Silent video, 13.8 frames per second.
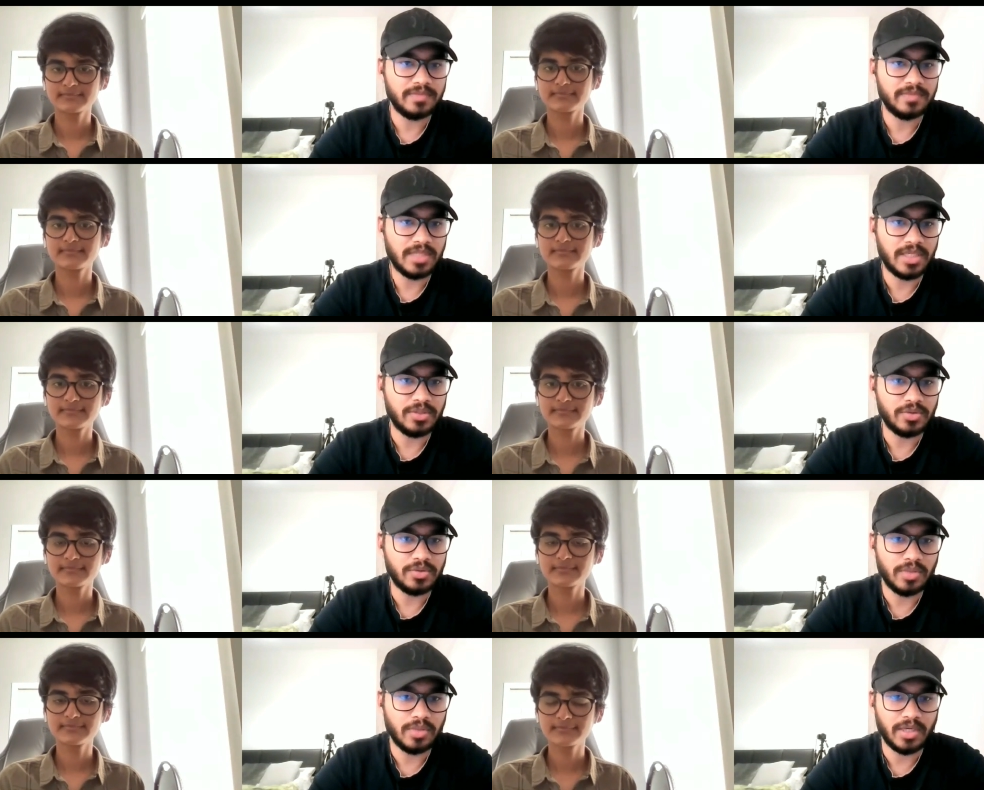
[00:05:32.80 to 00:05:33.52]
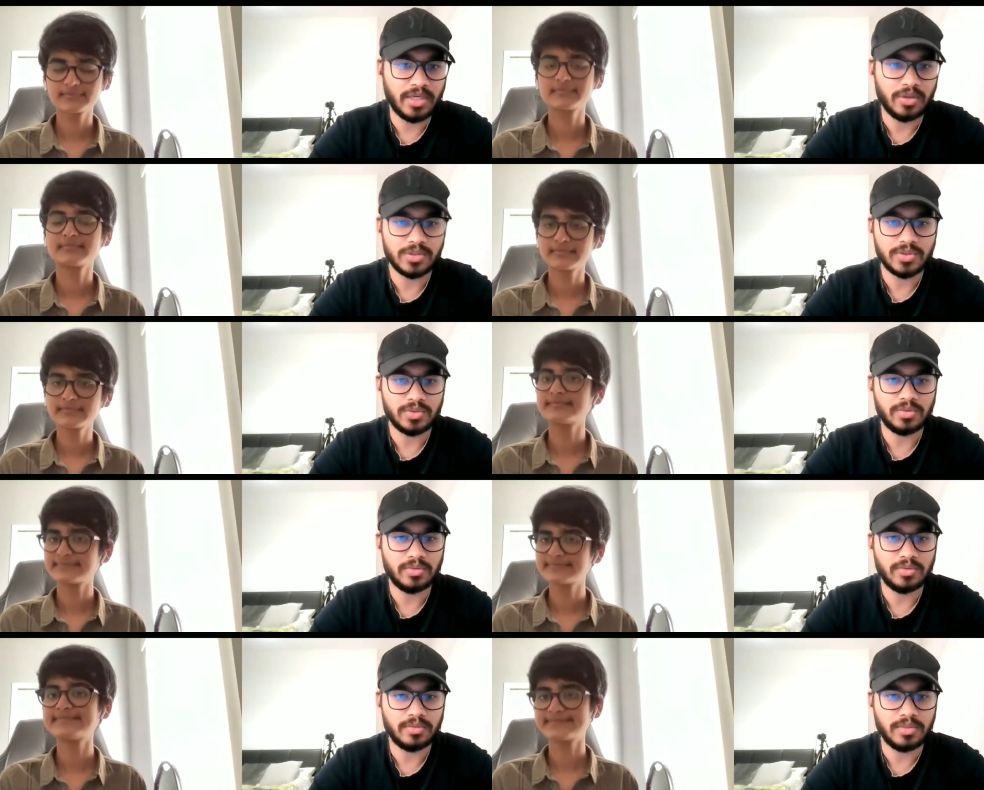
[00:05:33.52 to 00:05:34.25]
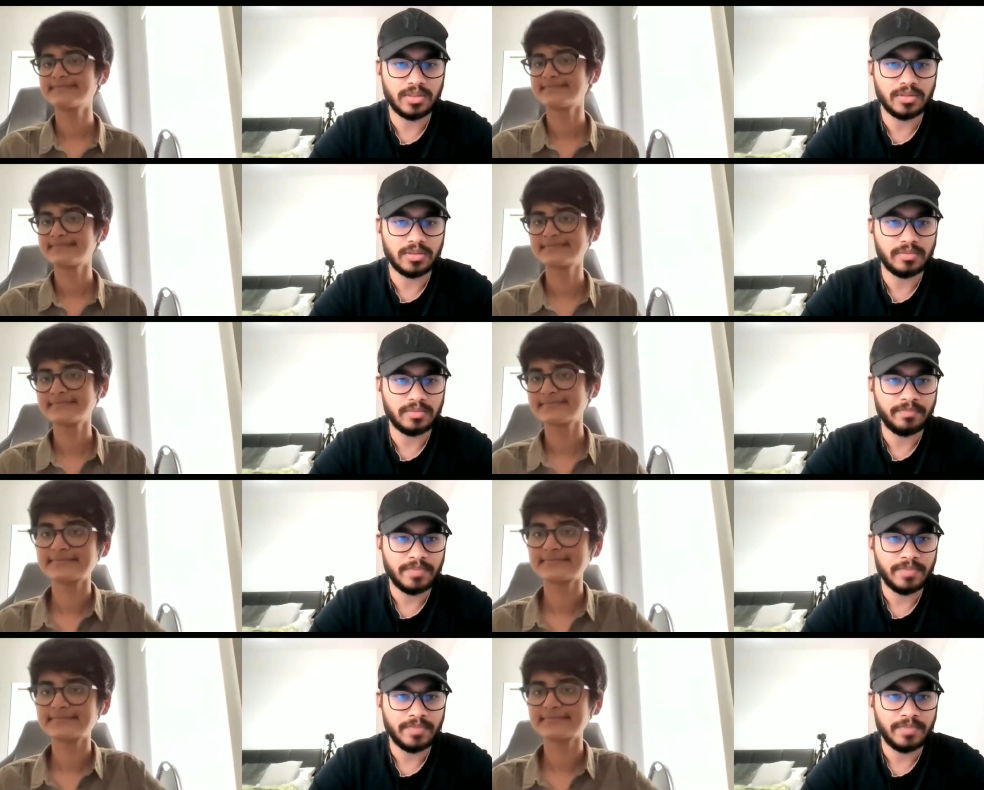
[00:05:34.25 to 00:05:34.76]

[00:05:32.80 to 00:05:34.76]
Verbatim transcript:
Speaker 1: as well, like you told, and also uh,